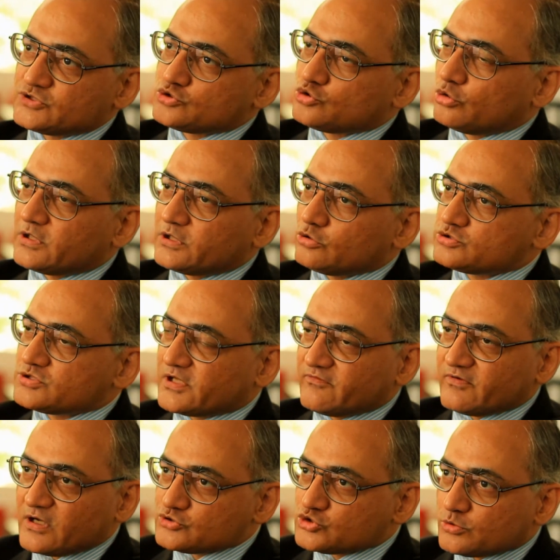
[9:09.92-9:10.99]
Snowden also
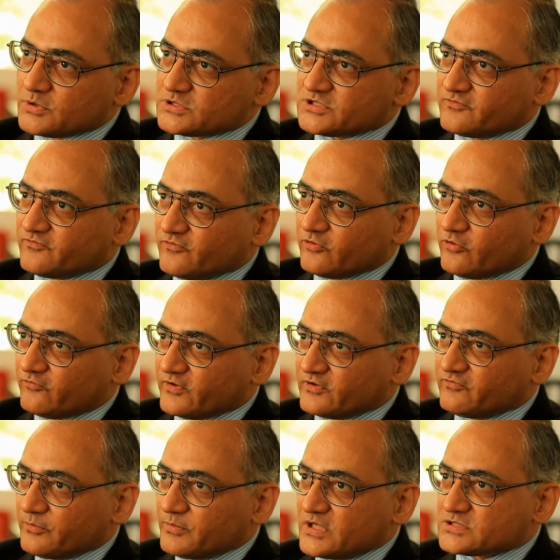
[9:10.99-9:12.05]
giving out so much of
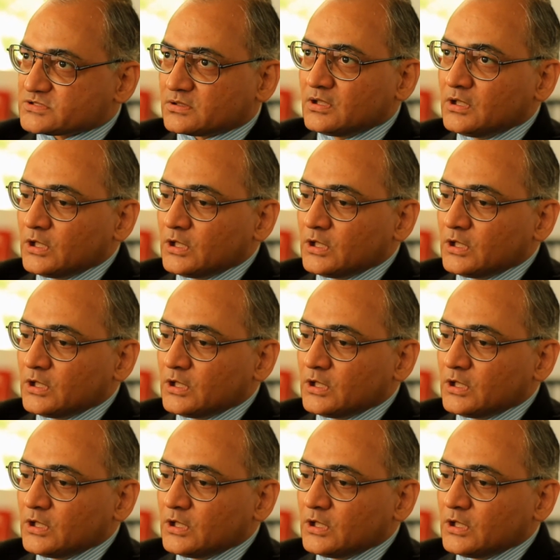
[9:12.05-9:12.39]
information.